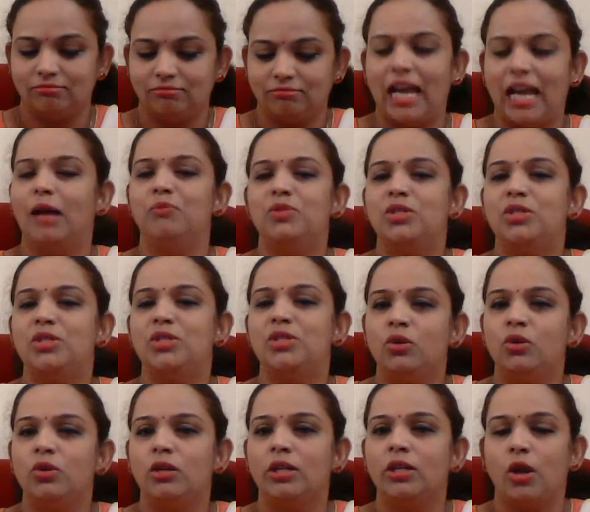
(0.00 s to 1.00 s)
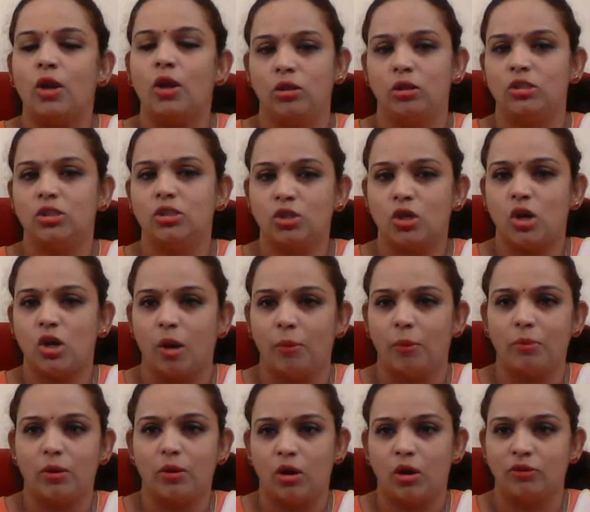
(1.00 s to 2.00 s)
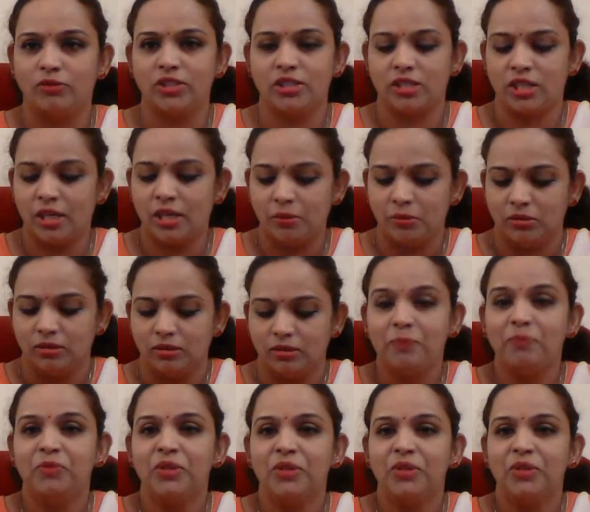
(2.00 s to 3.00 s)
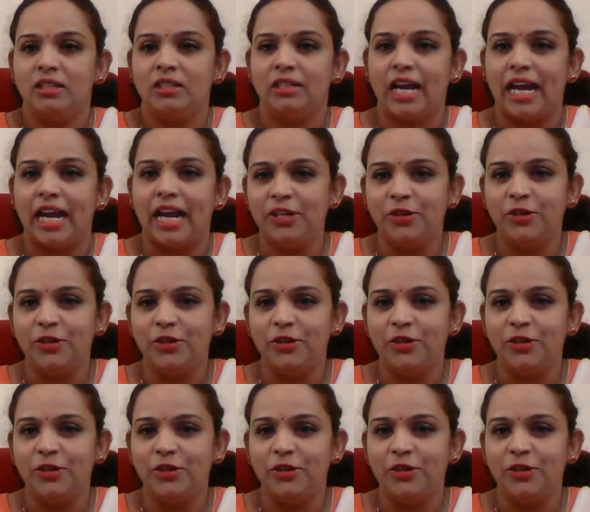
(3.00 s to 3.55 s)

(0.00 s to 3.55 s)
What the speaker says: absolutely on the top of the table. Knight into